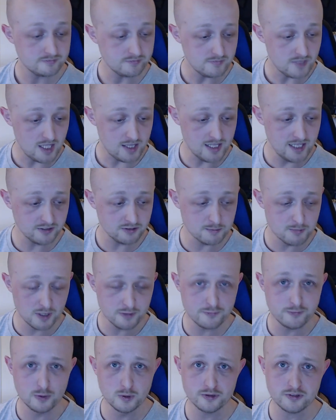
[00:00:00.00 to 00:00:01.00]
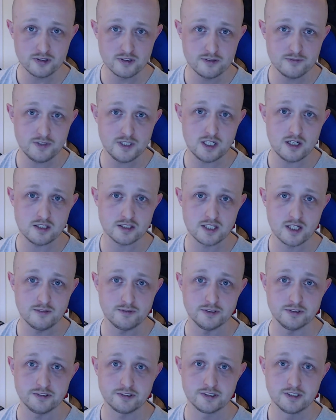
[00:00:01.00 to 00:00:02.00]
that's my thoughts on the VR
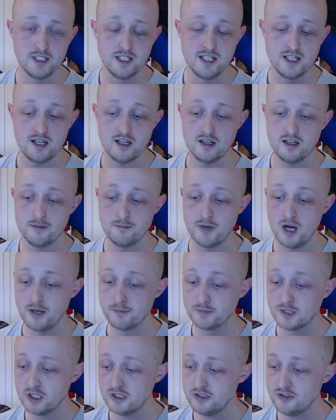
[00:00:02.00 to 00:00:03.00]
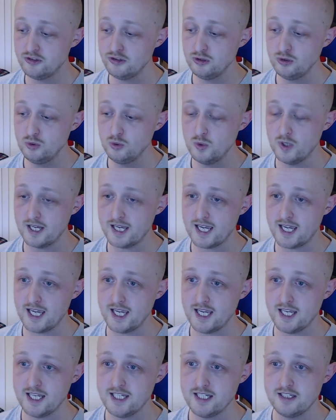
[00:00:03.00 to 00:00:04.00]
covers. I'm going to do
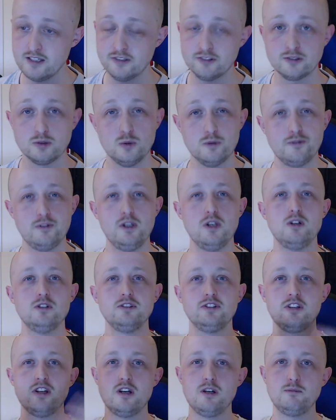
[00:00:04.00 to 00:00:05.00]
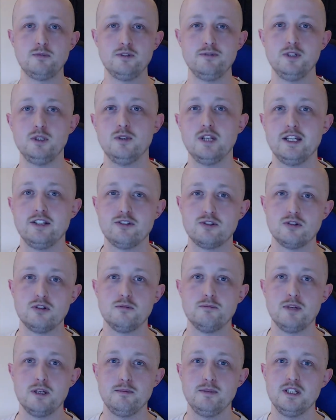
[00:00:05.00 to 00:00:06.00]
a sort of long-term review later on,
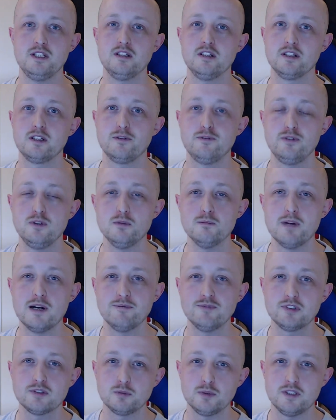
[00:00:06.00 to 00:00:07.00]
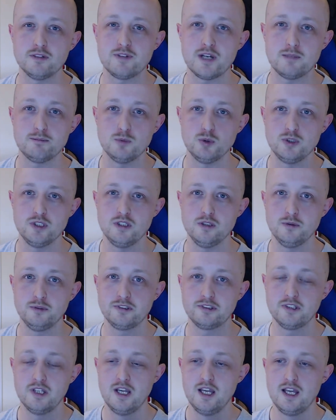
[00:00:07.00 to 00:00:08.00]
maybe in like a few months when I've had more use
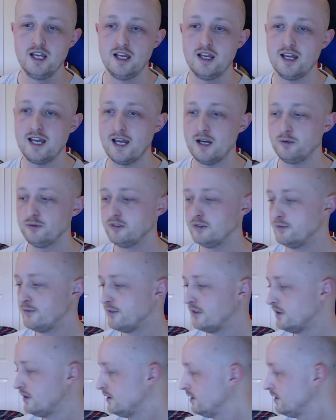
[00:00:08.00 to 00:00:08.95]
out of the